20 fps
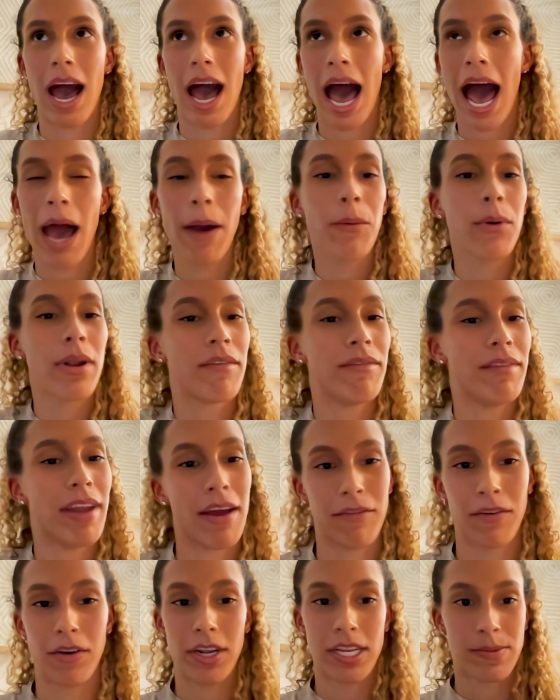I would have
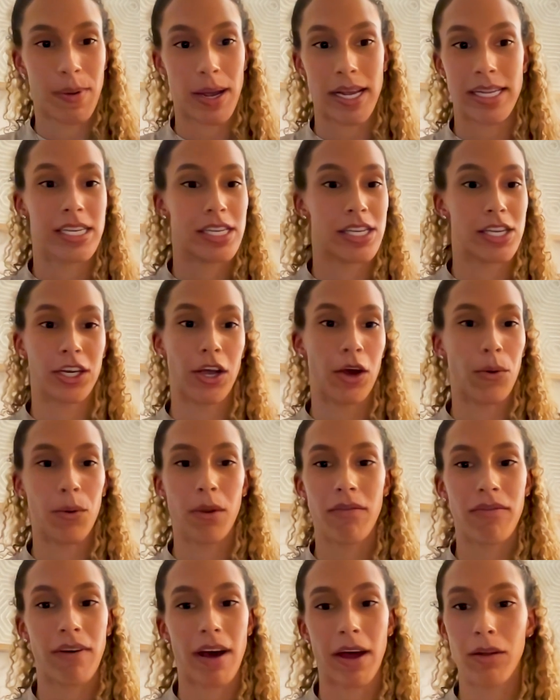never expected to go to a
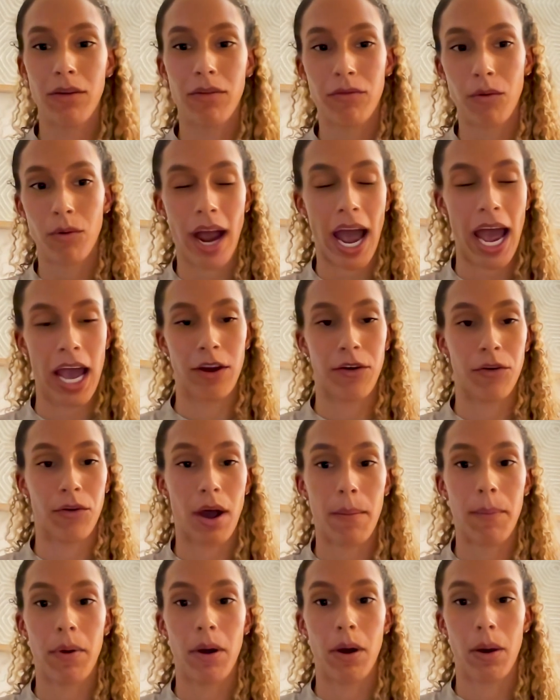Final Four. I grew
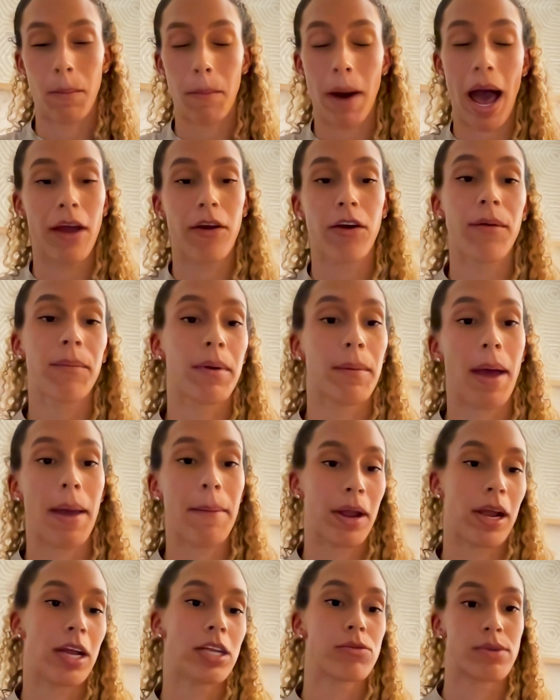up and my
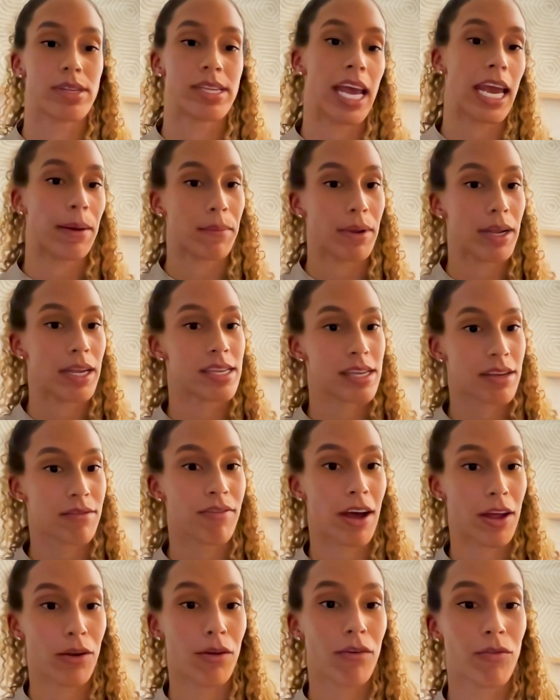parents would take me to
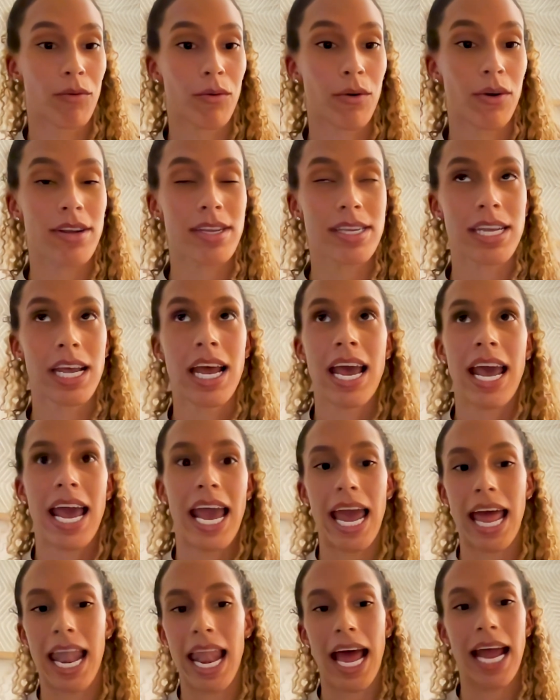Final Fours,
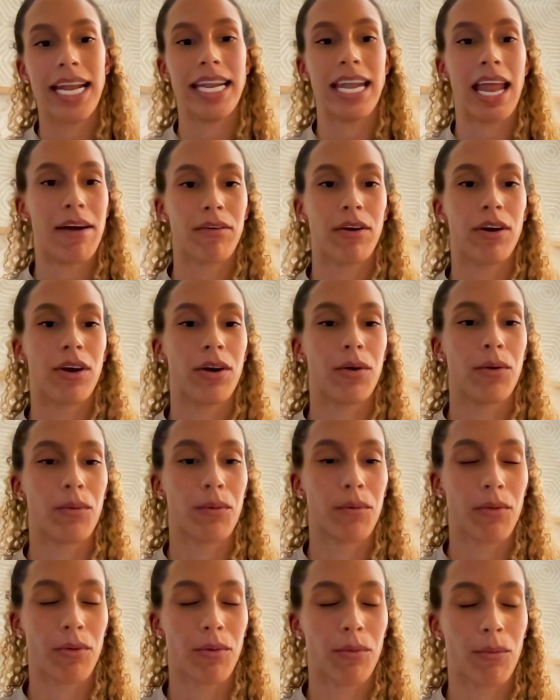and I never
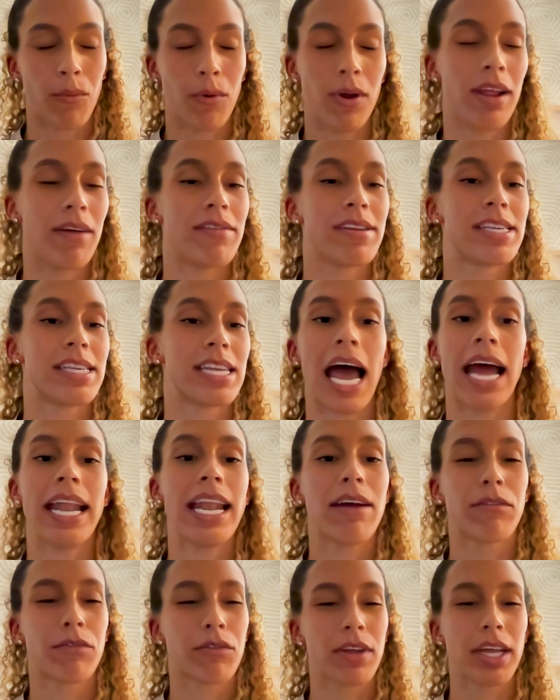
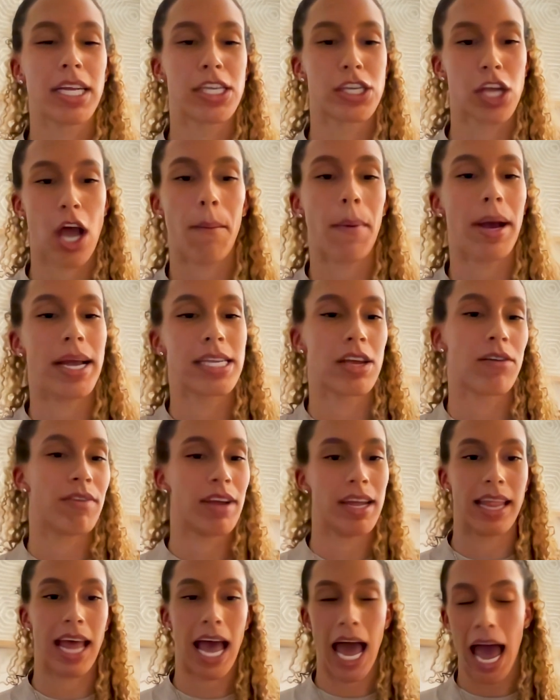really saw myself
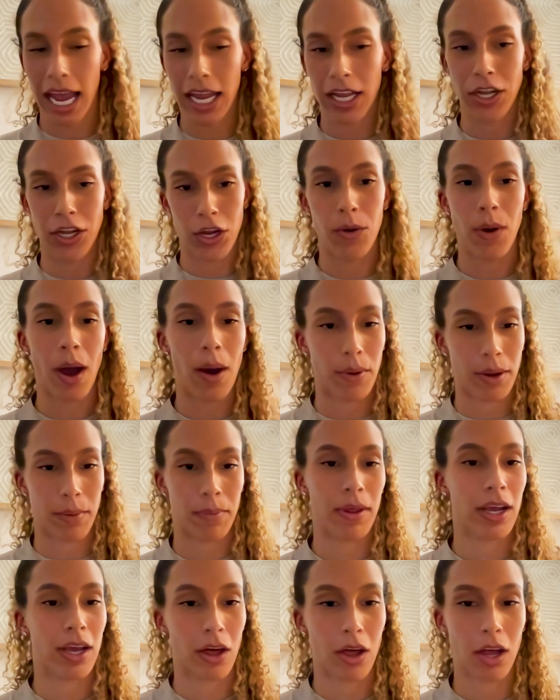in that. I knew I wanted to
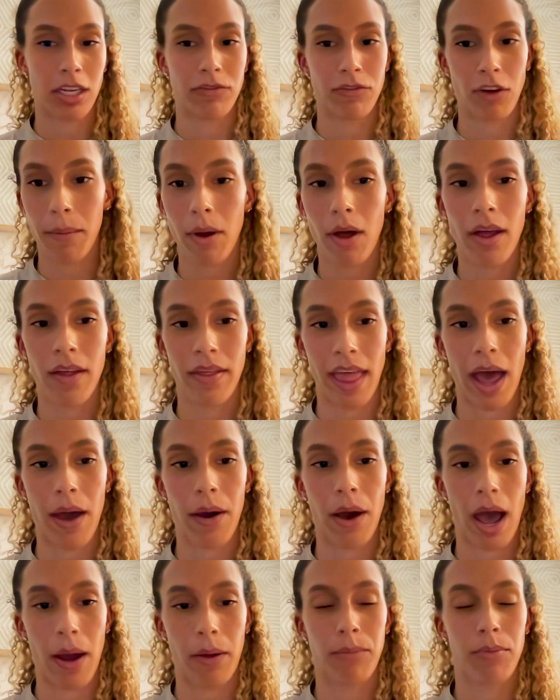play college volleyball and
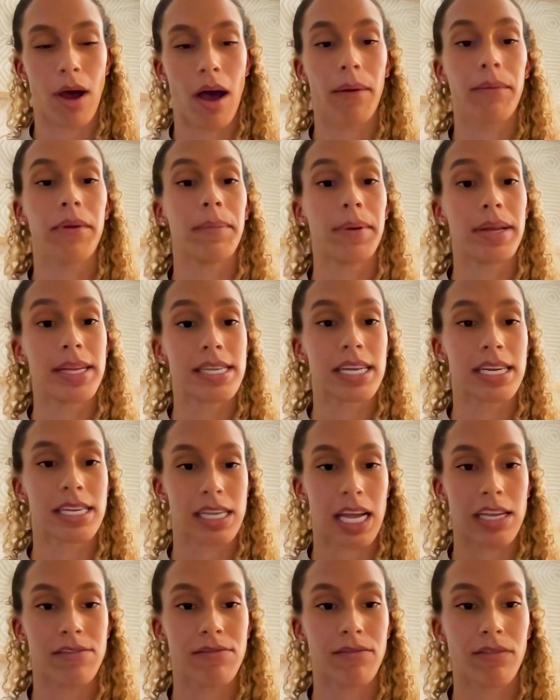that I would probably be
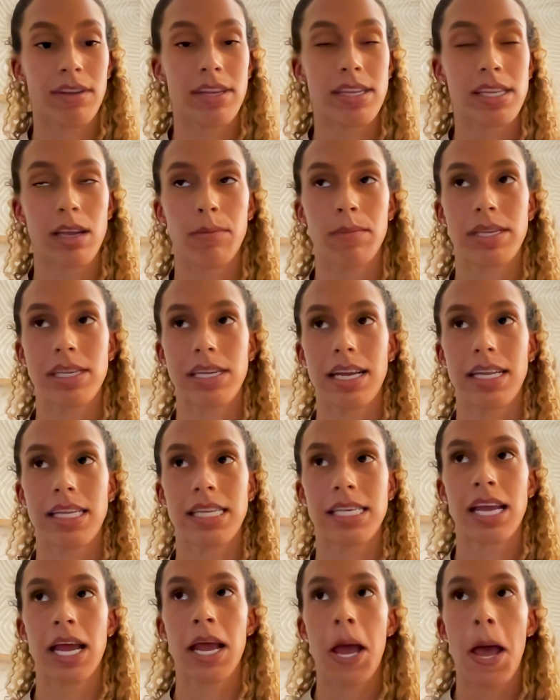successful in some
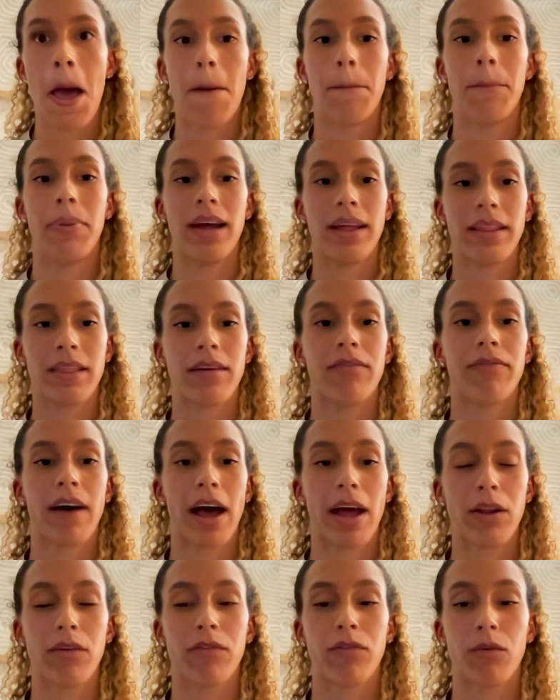sense, but the
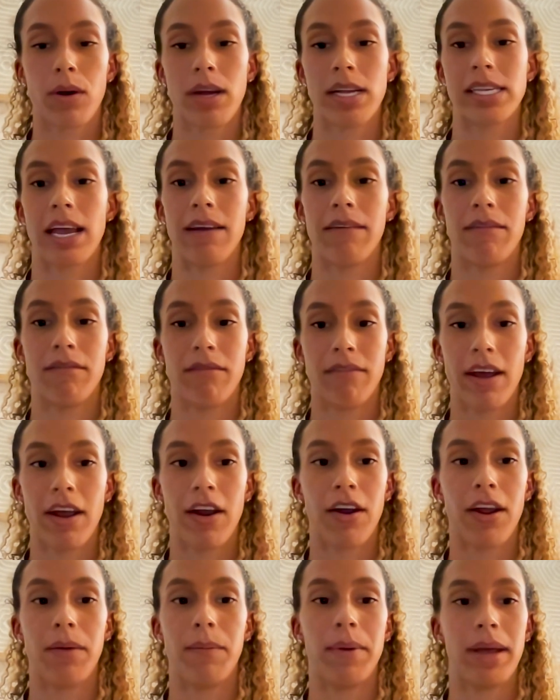Final Four is a
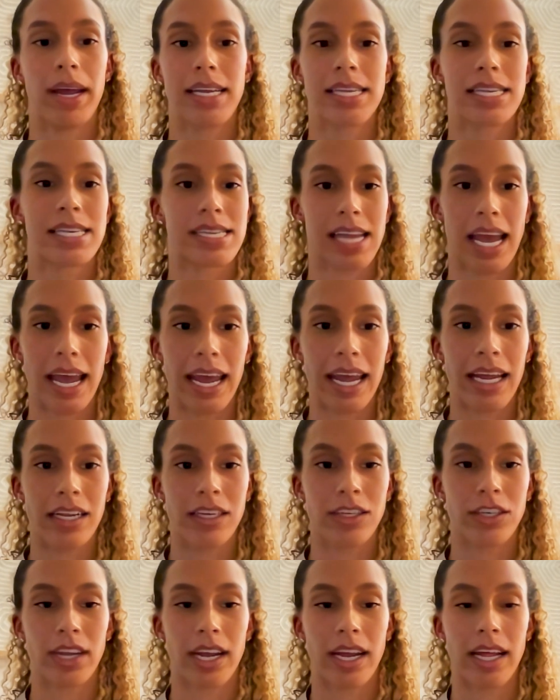very big
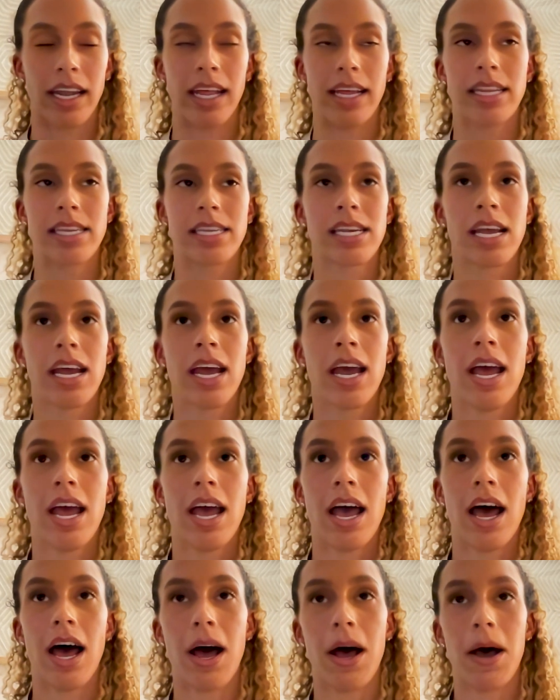stage, and it's
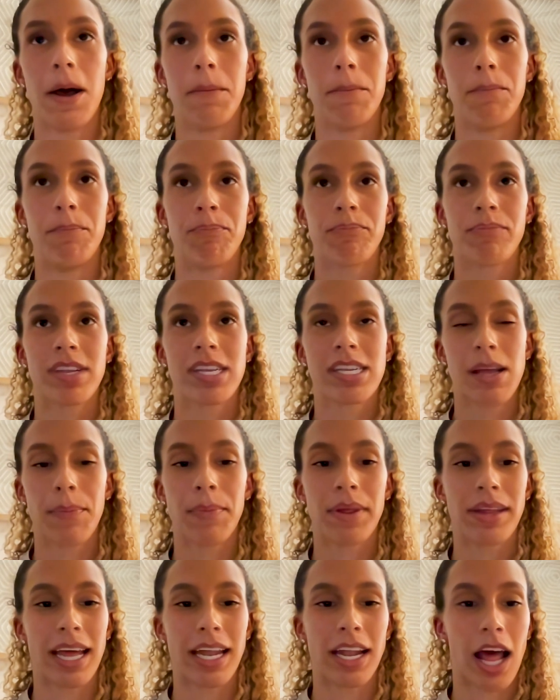
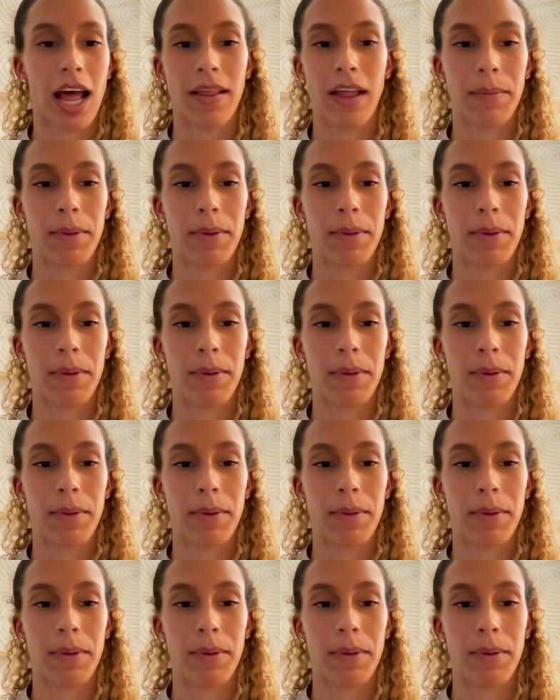something that not a lot